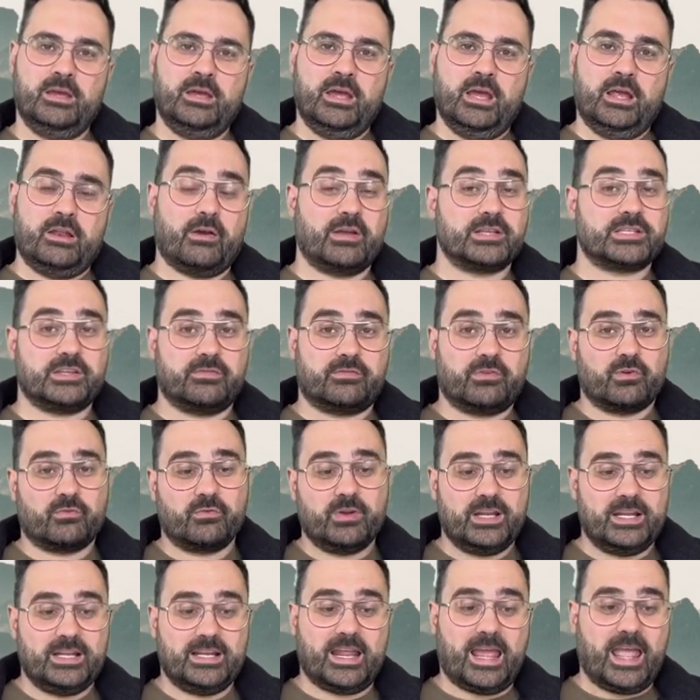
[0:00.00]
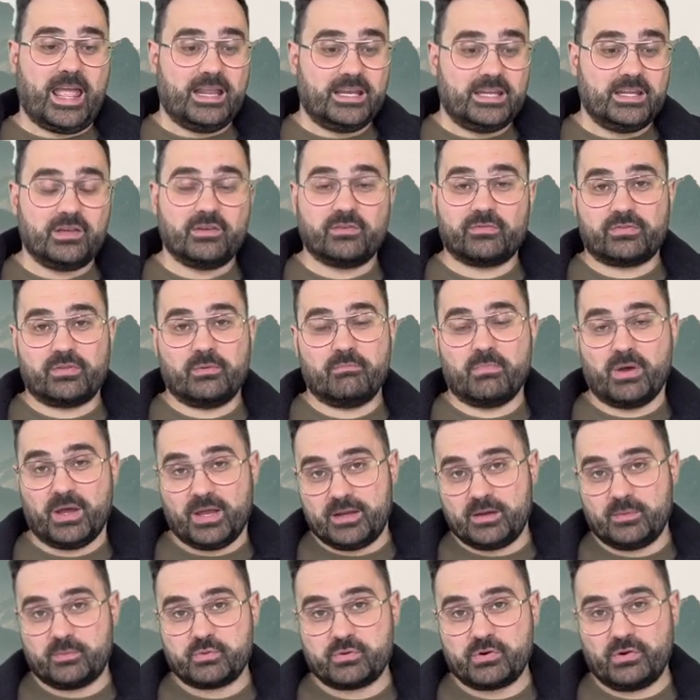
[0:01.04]
Now, actually, if you're reading any of the minor
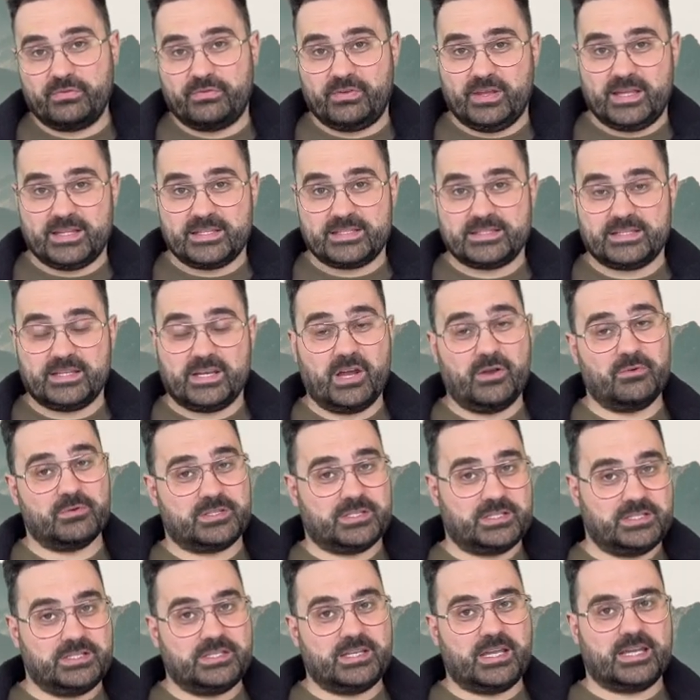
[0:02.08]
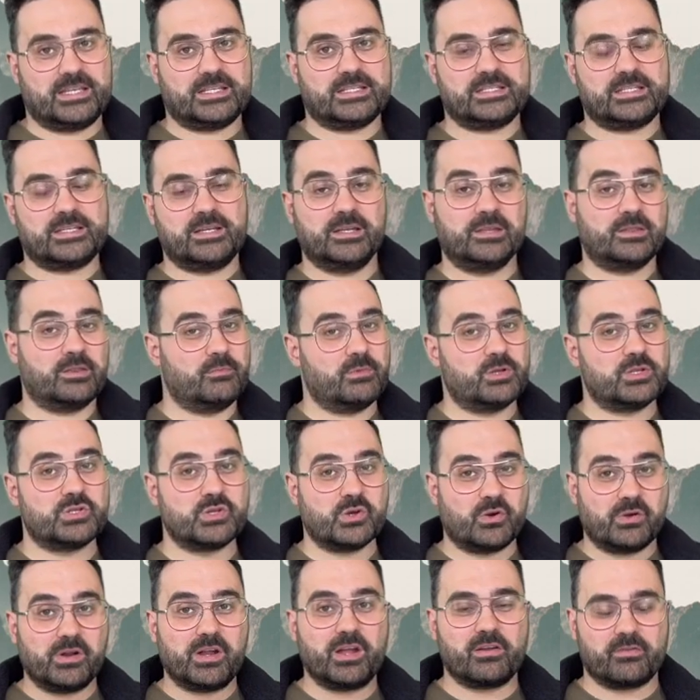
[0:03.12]
prophets, and I would suggest the
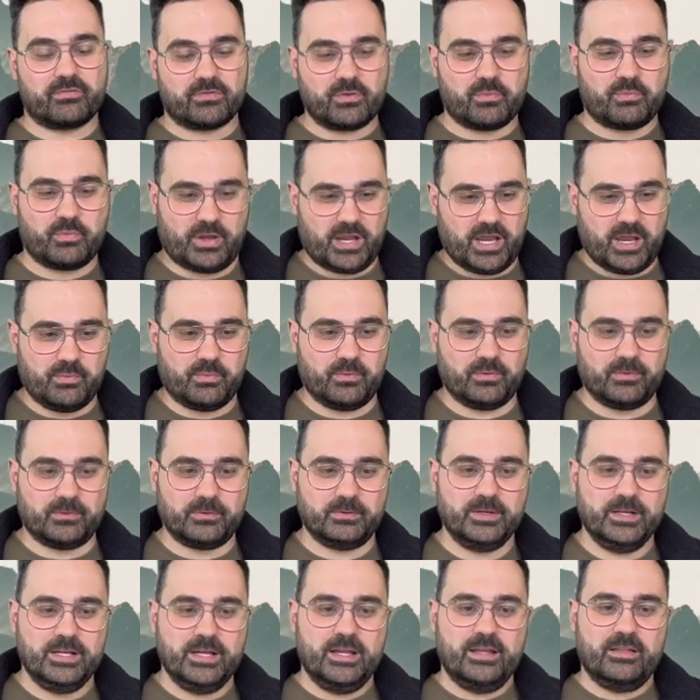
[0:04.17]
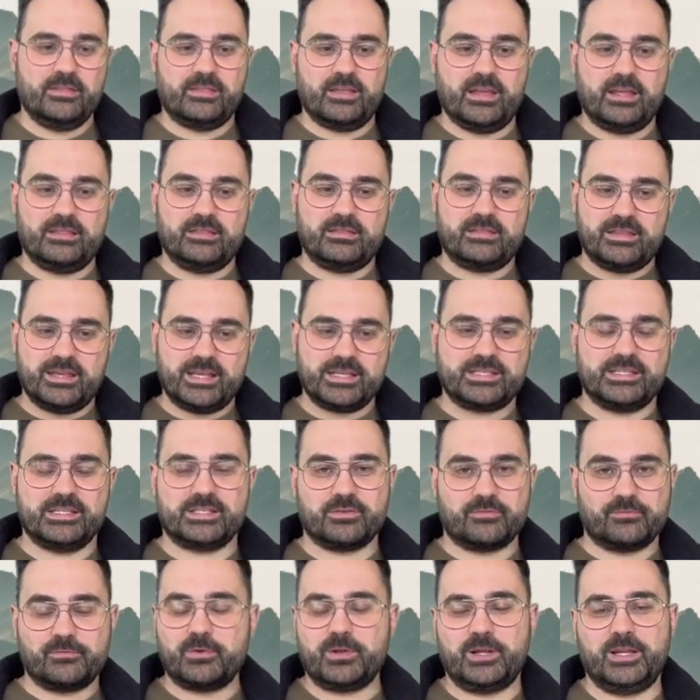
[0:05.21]
majority of the Bible, then this is a
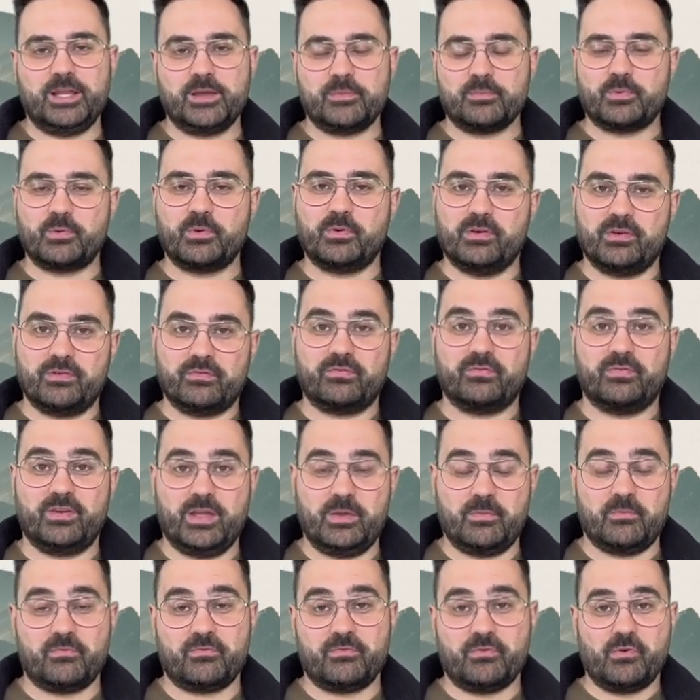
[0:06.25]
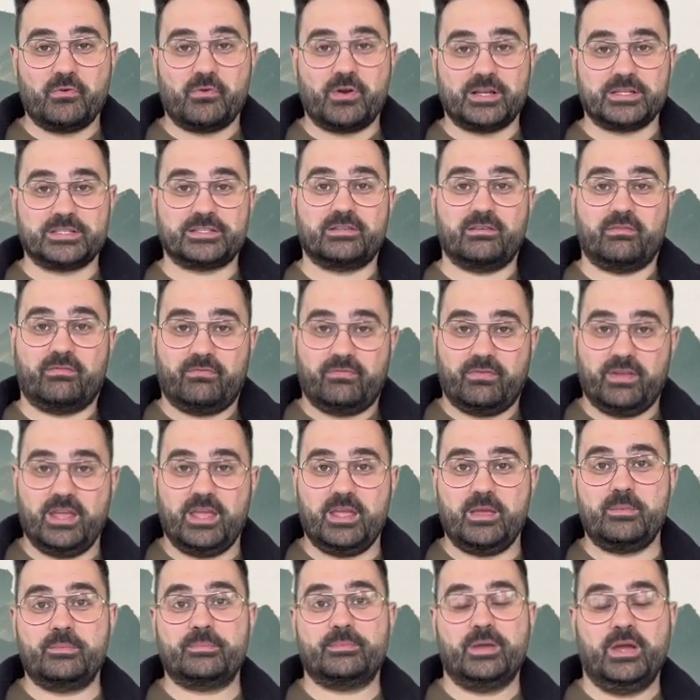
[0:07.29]
really important theme for us the
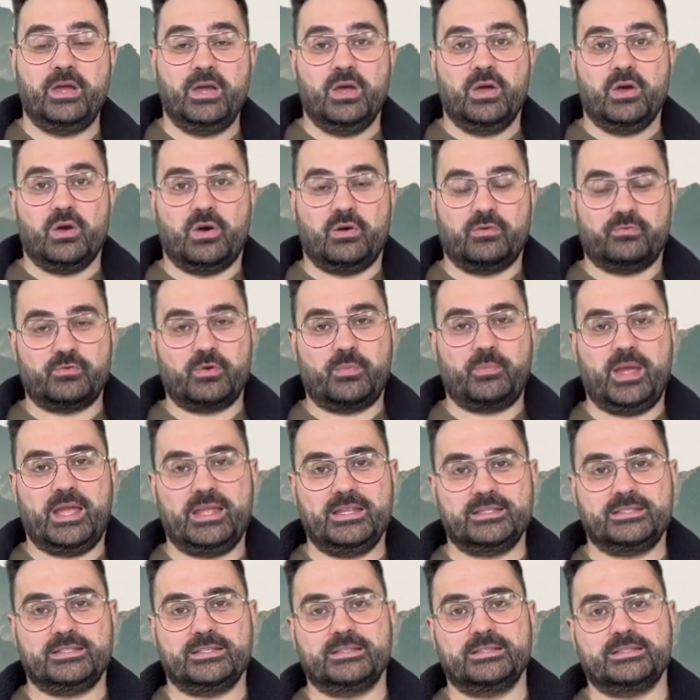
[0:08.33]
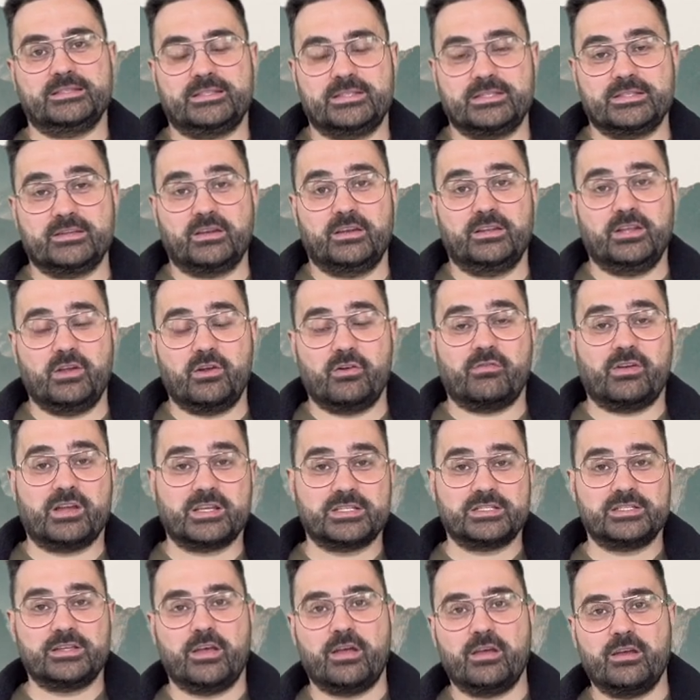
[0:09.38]
theme of repentance. This idea of us
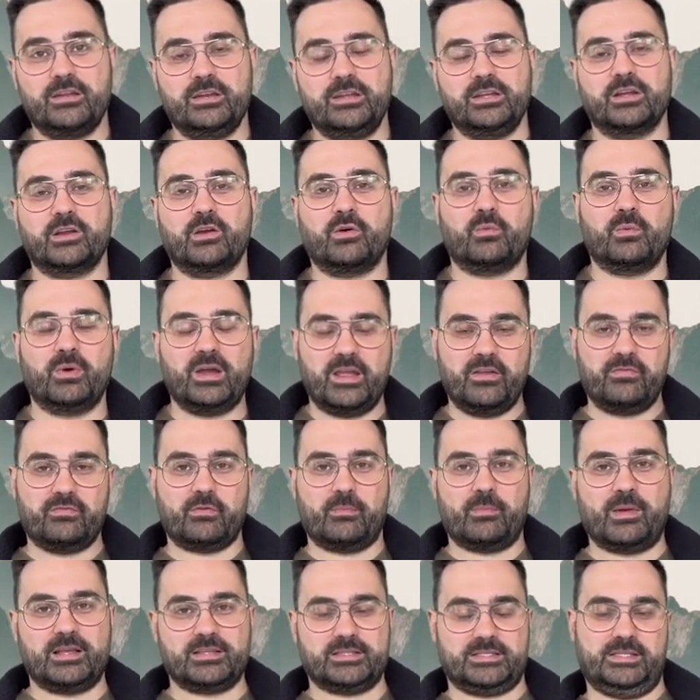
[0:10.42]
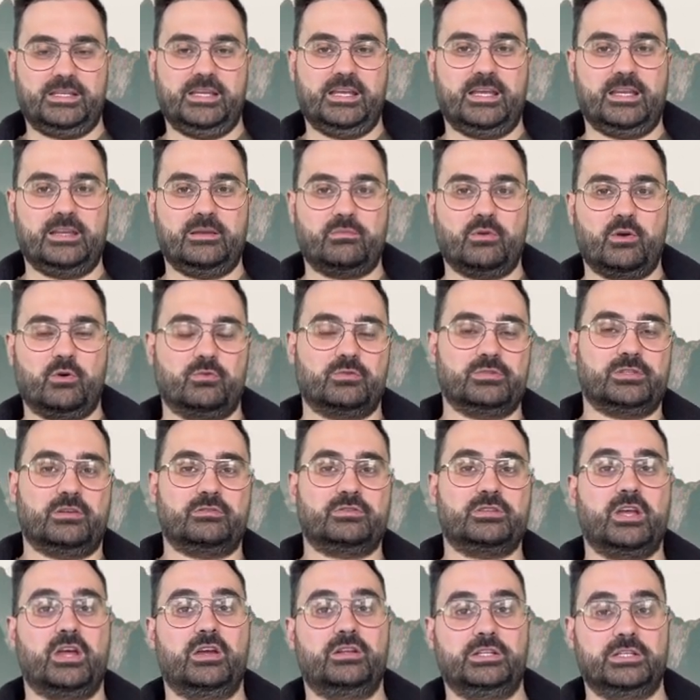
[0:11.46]
turning away from our sin, but also
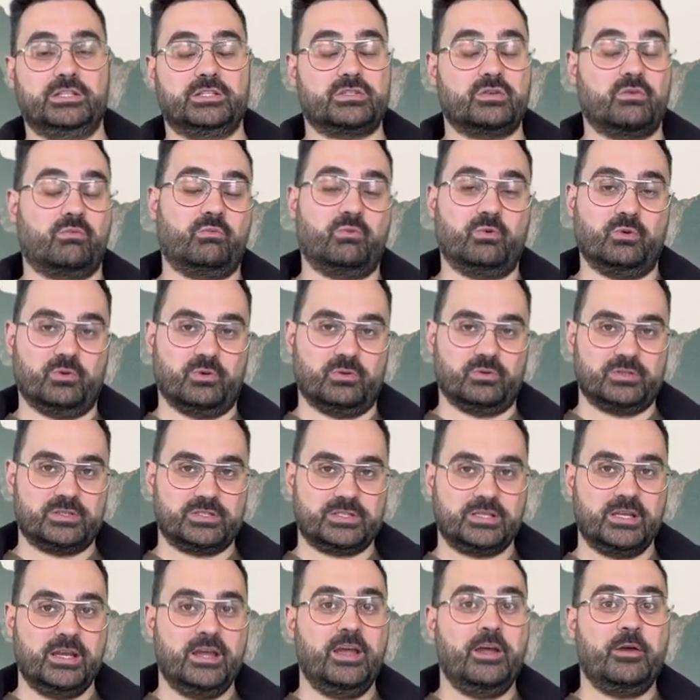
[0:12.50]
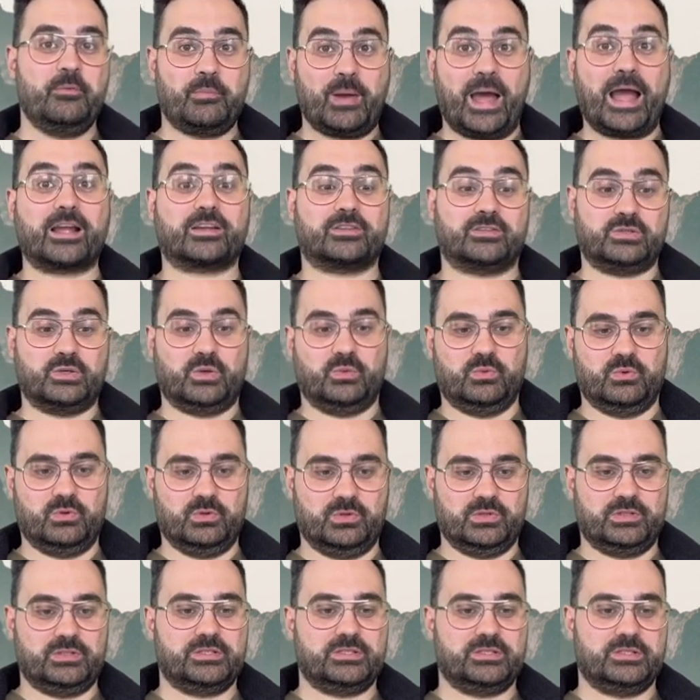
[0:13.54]
turning towards, back
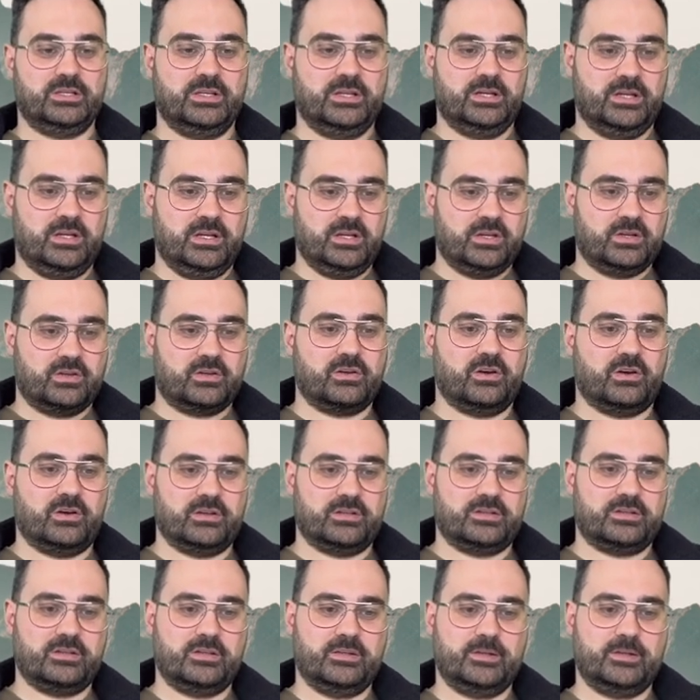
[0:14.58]
towards God.